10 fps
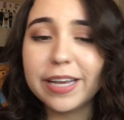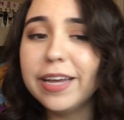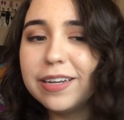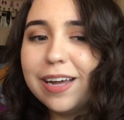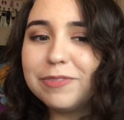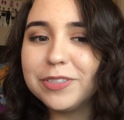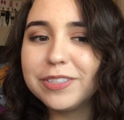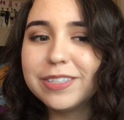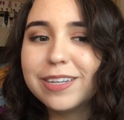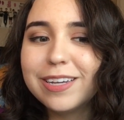They had
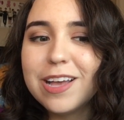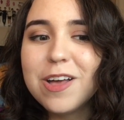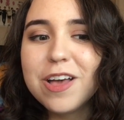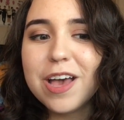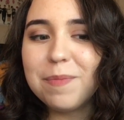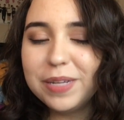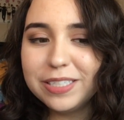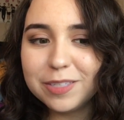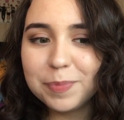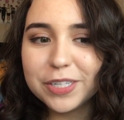novels and
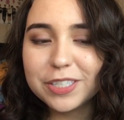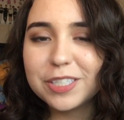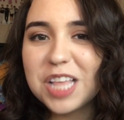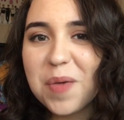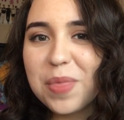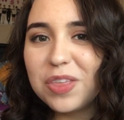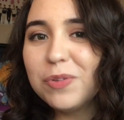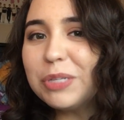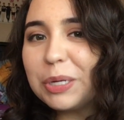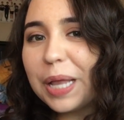business books, but
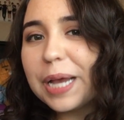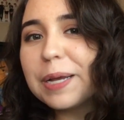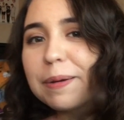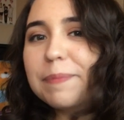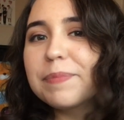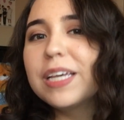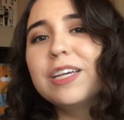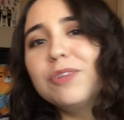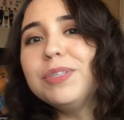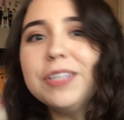those are like,
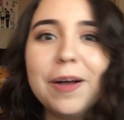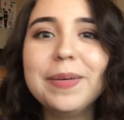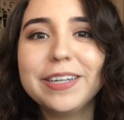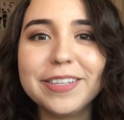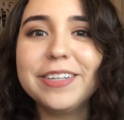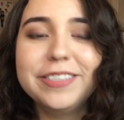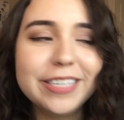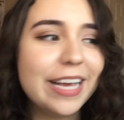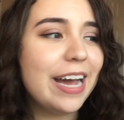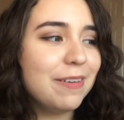you saw me earlier today.